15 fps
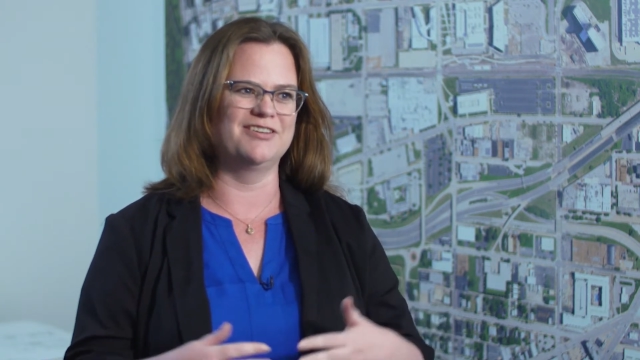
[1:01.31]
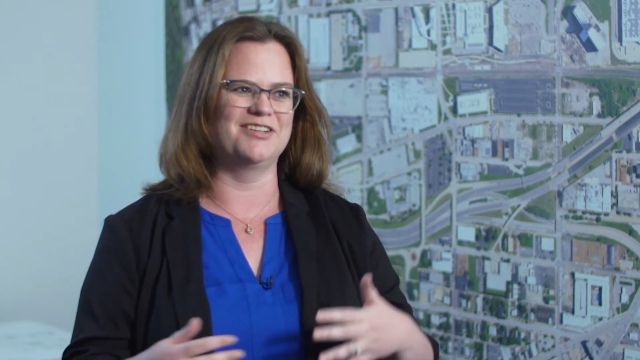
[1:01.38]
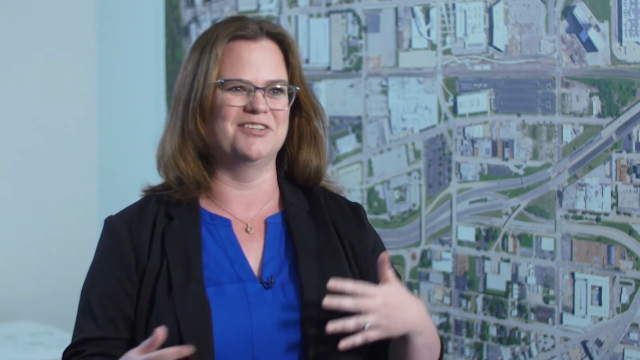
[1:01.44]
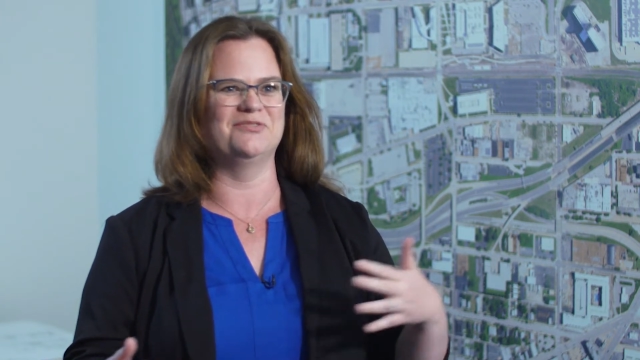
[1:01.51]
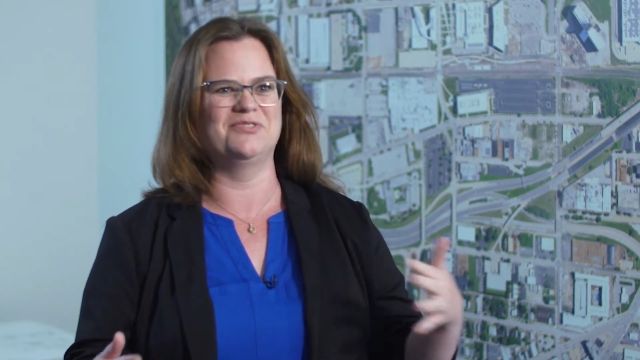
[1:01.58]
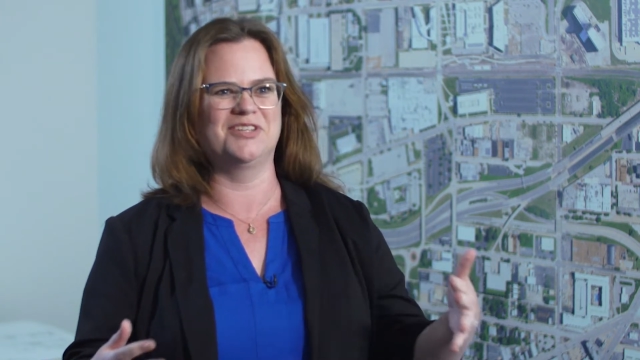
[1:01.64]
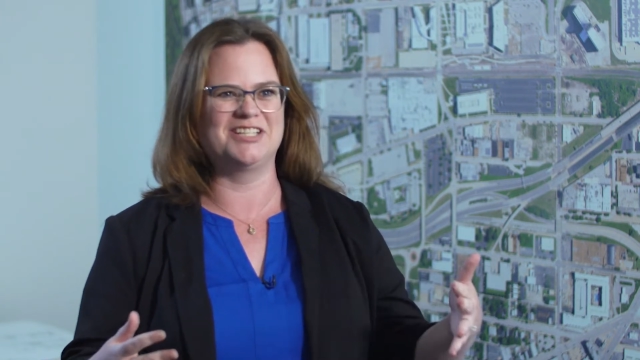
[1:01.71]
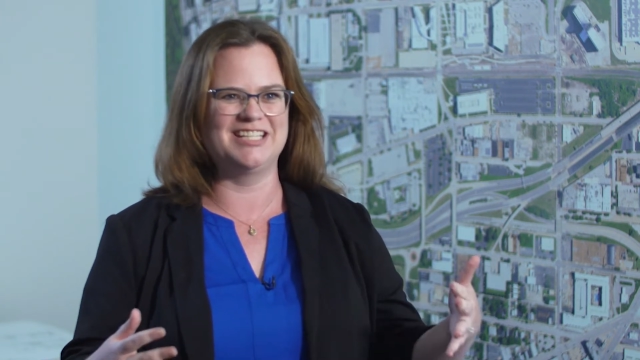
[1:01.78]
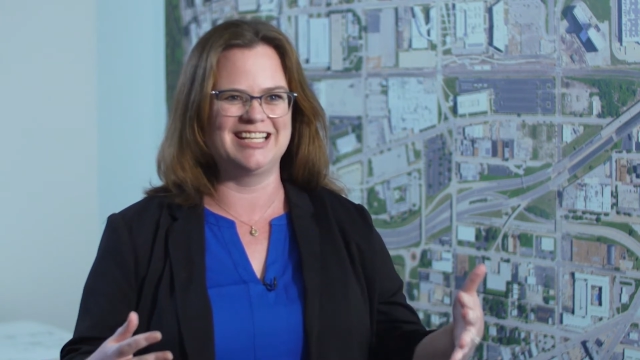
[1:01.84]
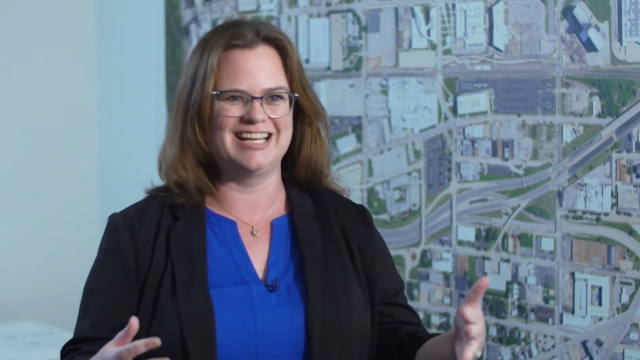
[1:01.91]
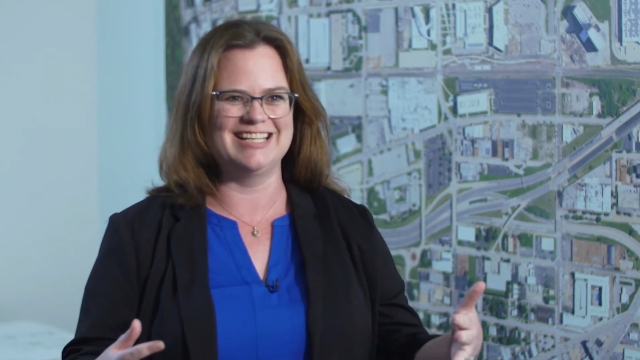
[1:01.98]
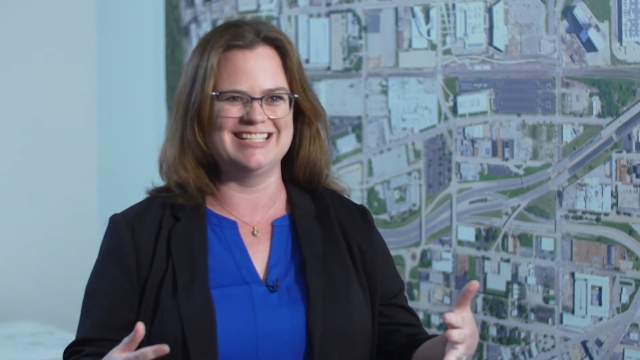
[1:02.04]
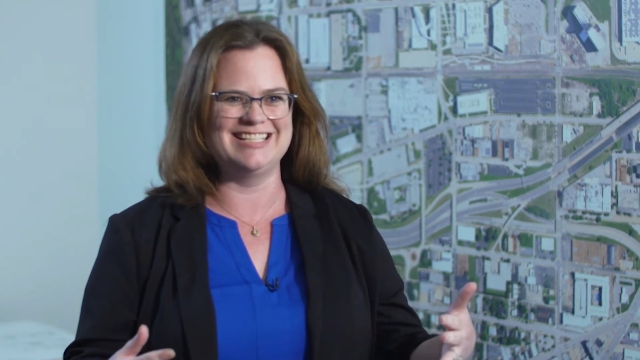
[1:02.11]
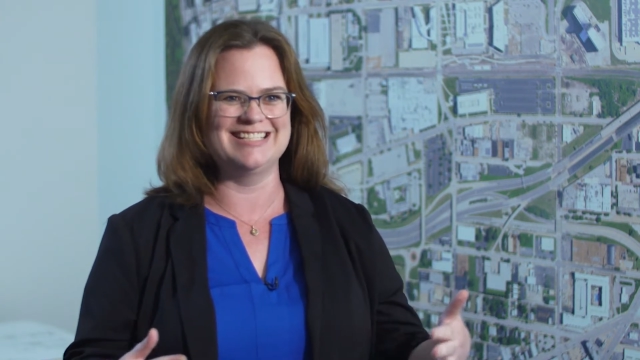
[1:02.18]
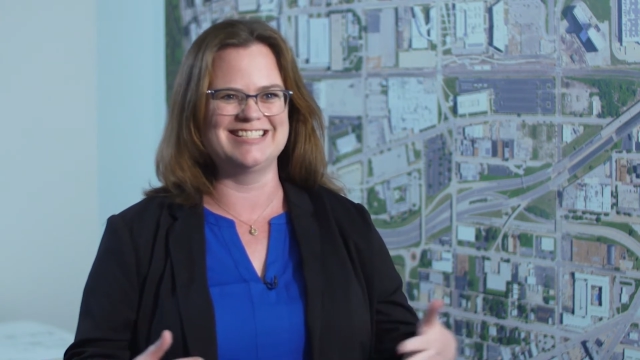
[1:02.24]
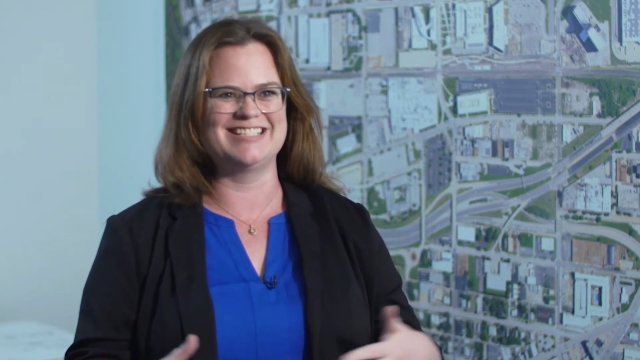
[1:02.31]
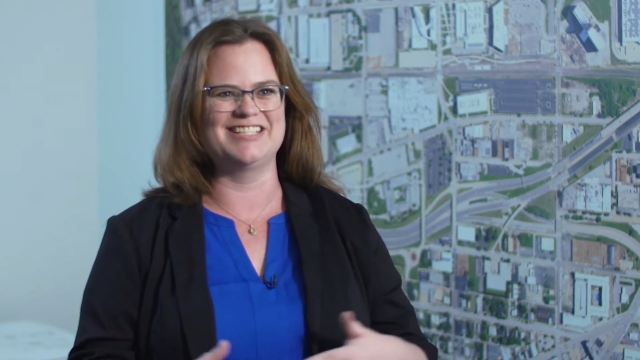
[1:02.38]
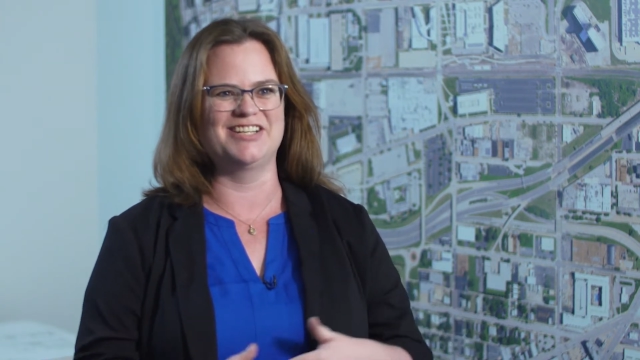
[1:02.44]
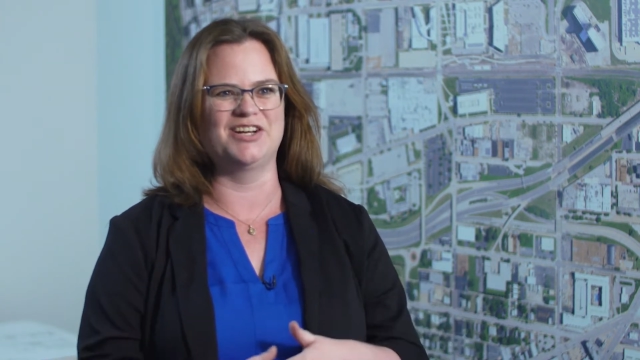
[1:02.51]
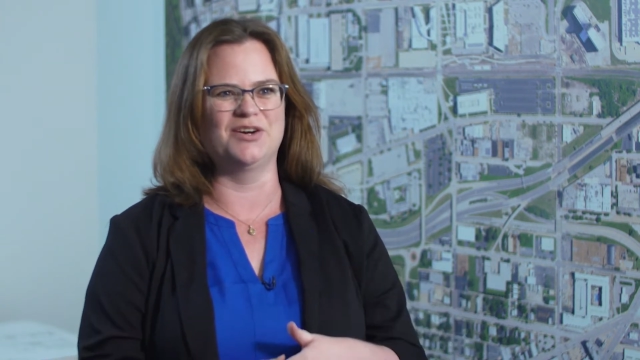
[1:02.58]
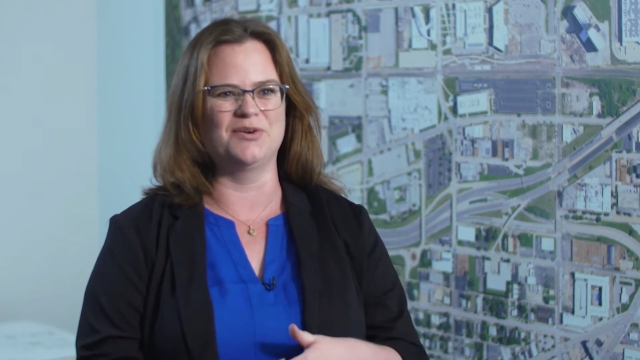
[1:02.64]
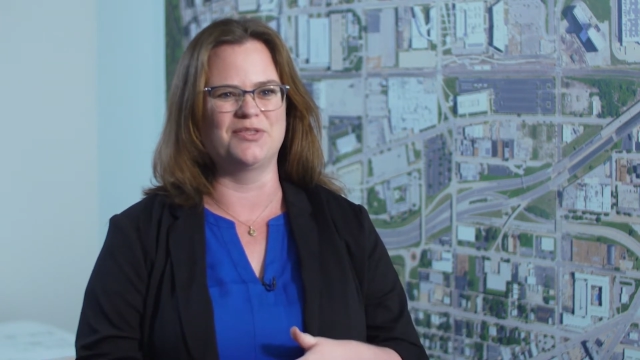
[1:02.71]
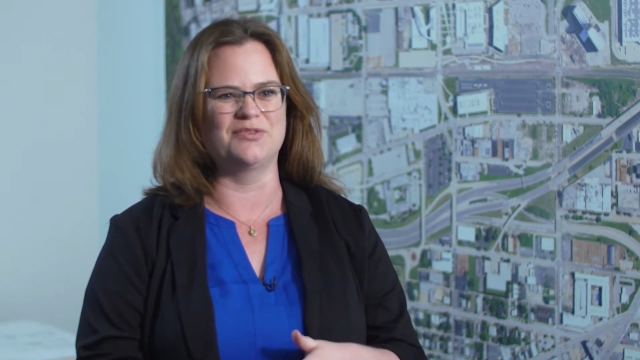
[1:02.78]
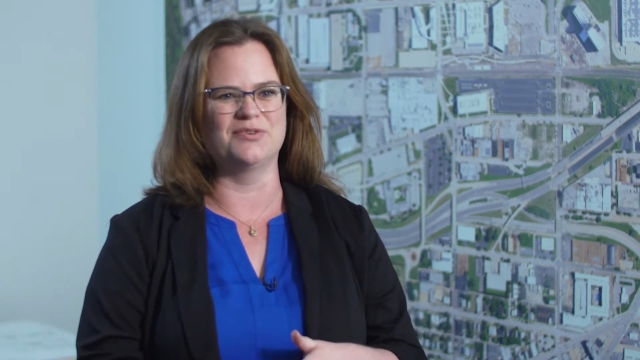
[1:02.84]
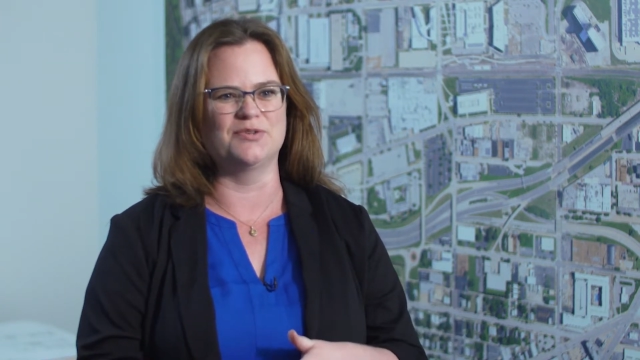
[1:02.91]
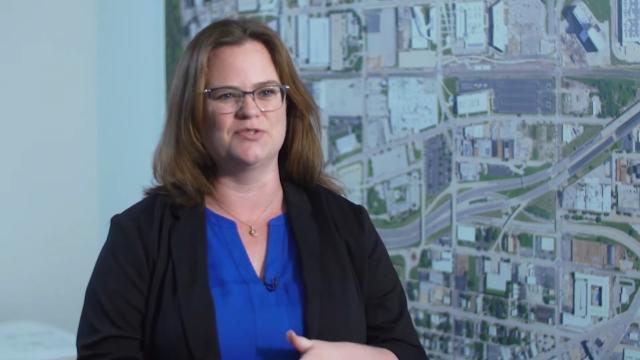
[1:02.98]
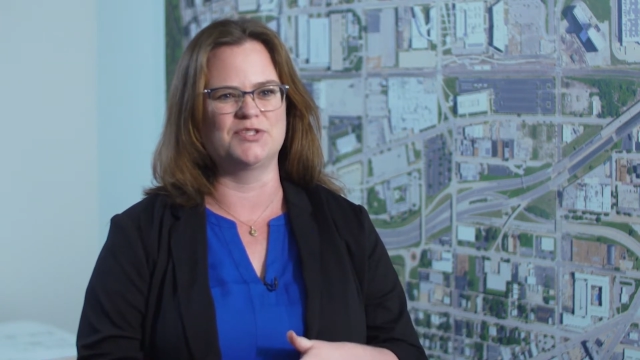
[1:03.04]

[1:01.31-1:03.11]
and conflicting ideas to go through.